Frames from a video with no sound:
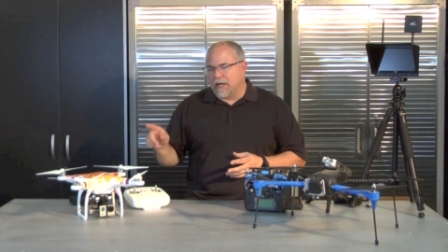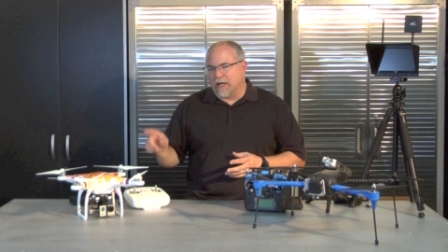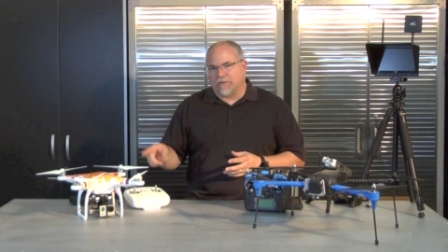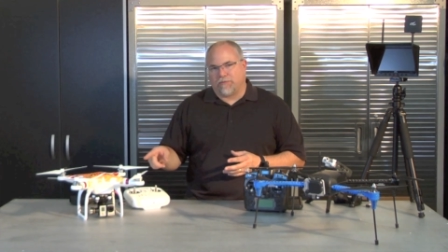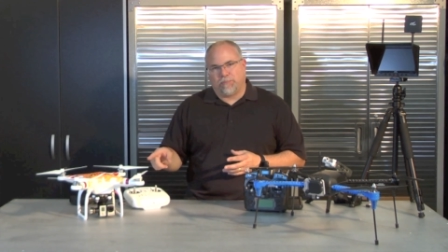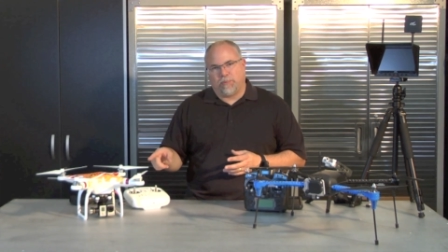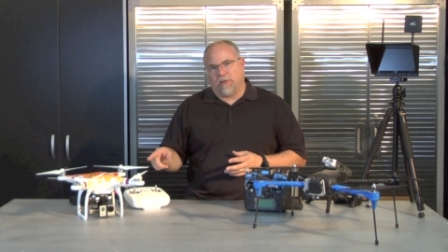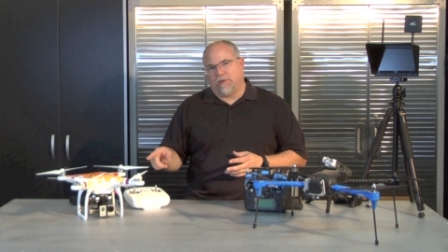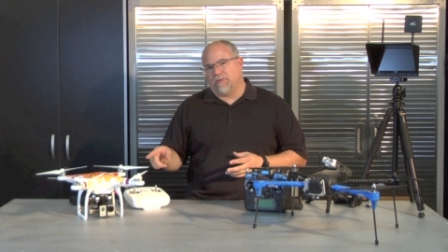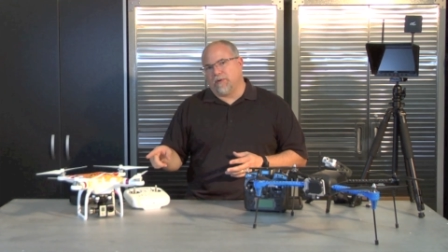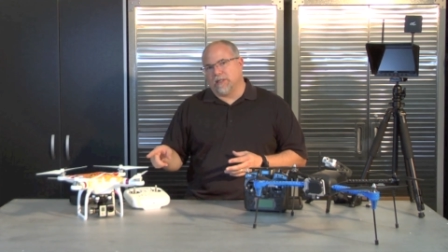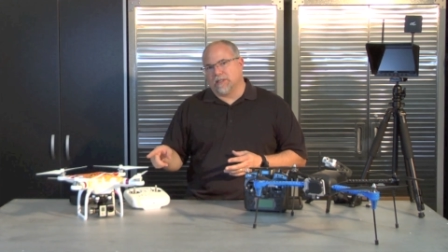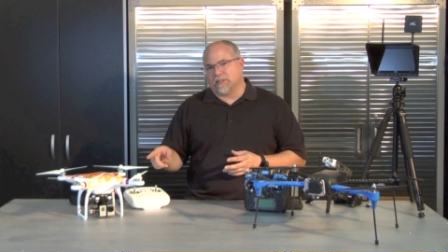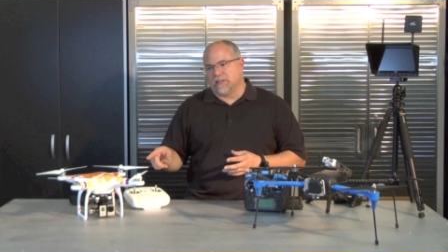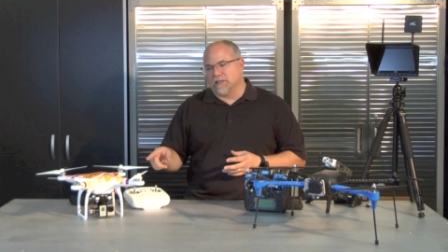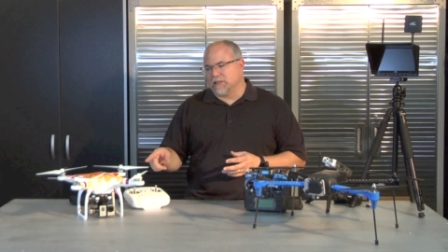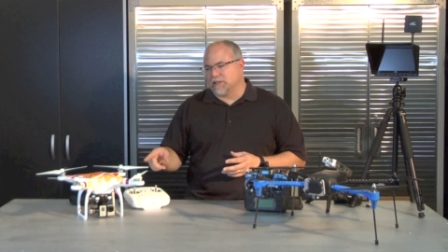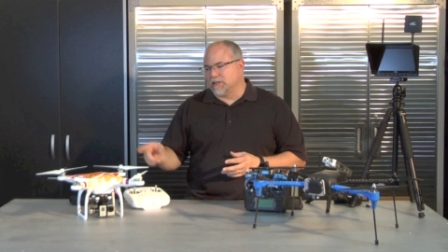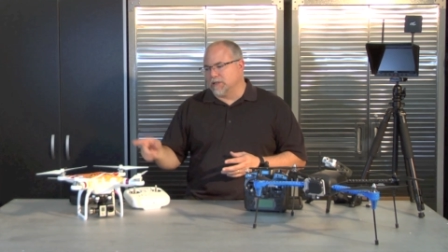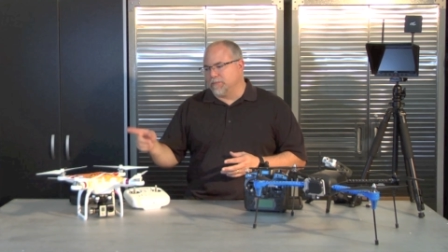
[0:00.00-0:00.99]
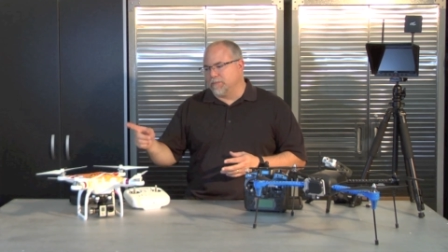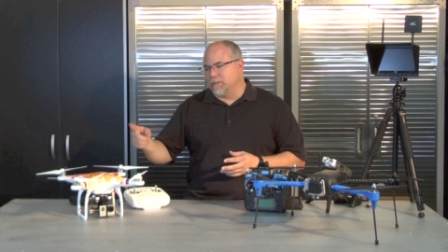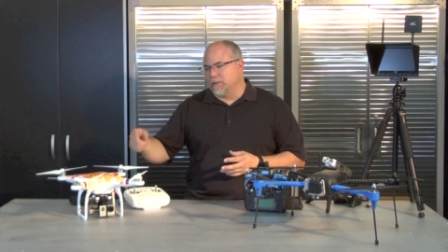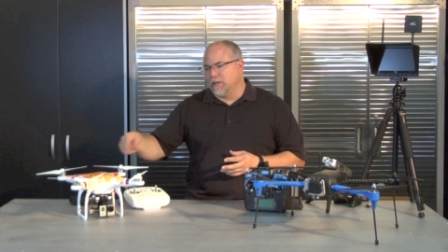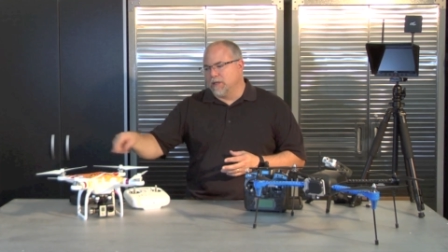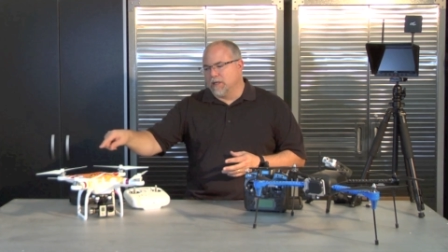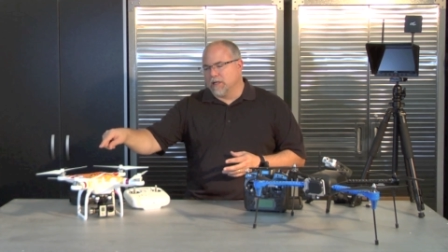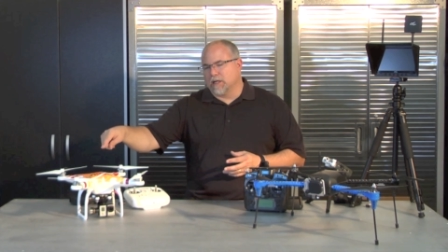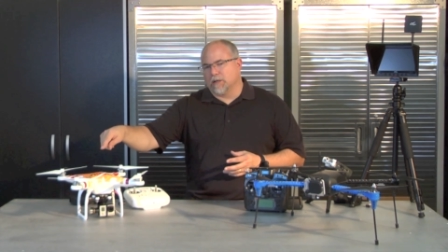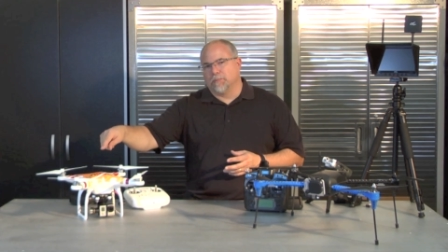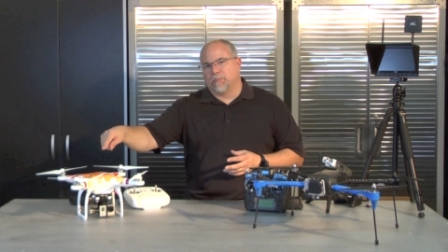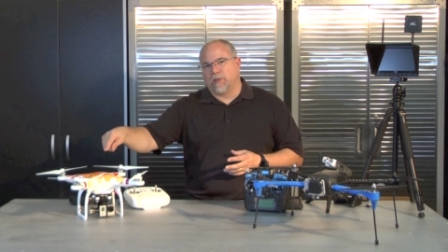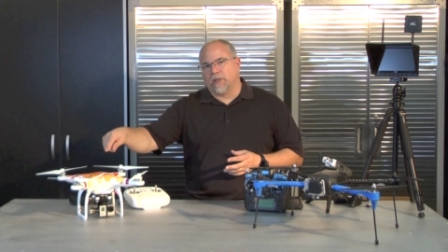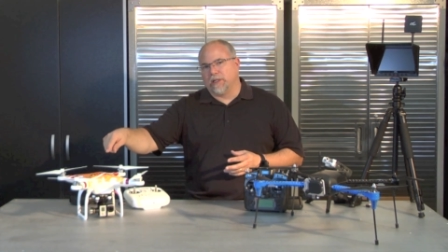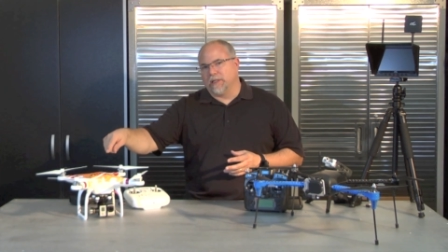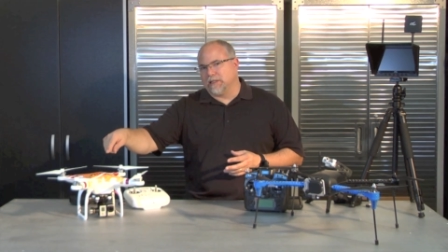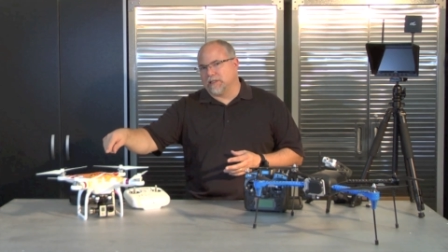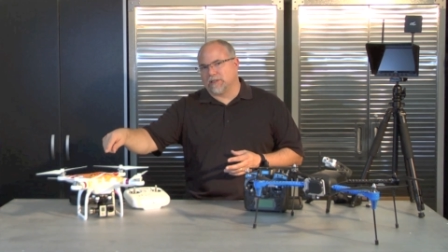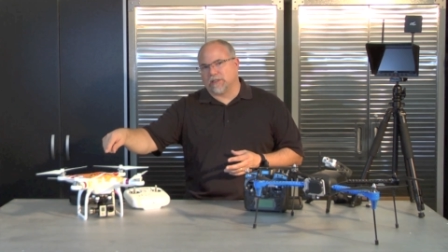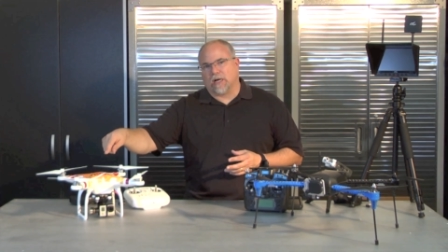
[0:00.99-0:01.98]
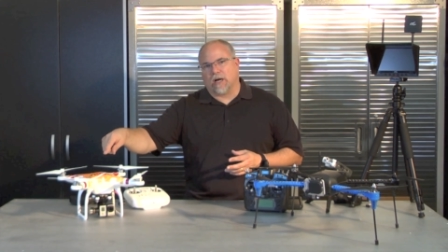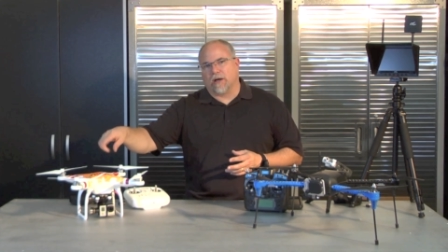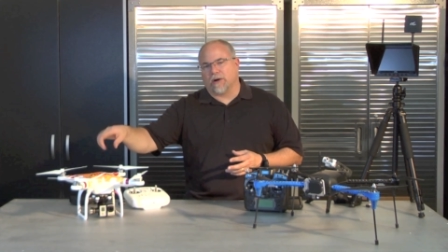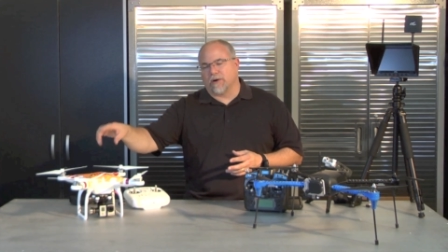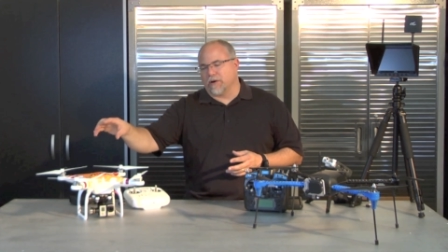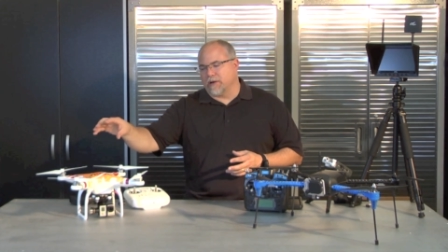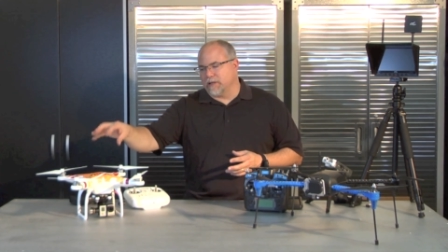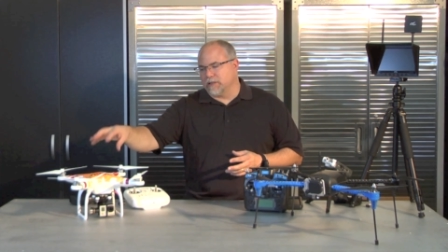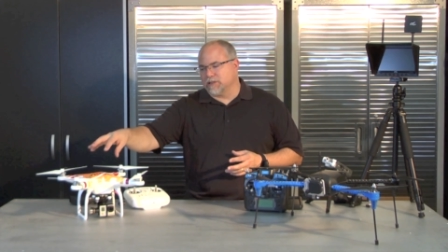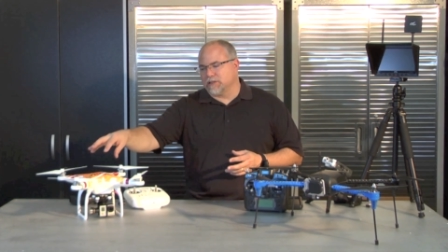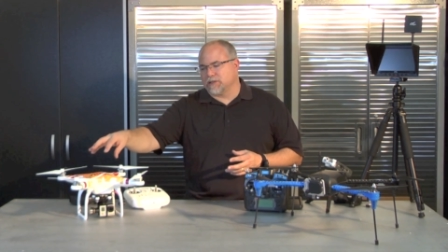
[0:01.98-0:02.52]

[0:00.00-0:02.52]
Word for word: FPV system, completely soldered and